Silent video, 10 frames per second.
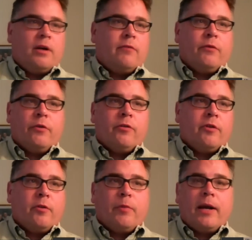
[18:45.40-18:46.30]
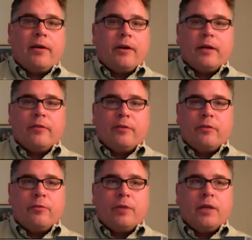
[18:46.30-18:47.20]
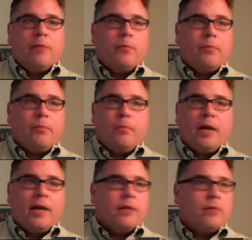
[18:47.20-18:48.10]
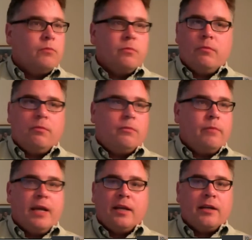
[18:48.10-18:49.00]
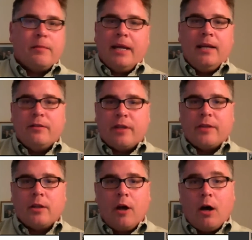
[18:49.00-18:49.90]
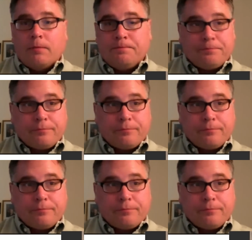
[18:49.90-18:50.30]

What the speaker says: further their parity, so to speak, by making demands on the law?